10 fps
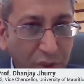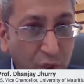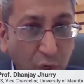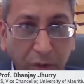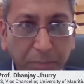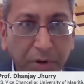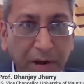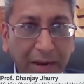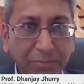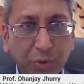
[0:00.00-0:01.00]
joint
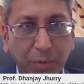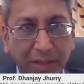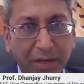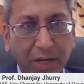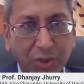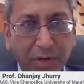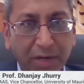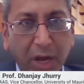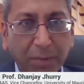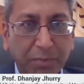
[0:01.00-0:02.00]
programs with industry,
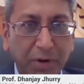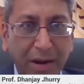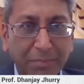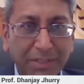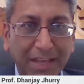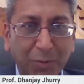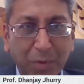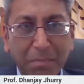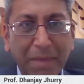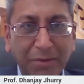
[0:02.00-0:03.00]
not programs that
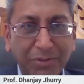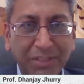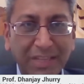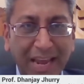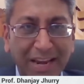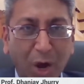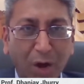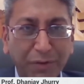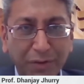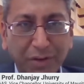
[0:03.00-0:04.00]
we mount and
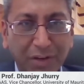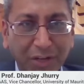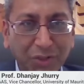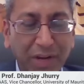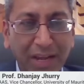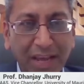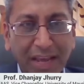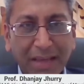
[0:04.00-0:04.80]
offer to industry,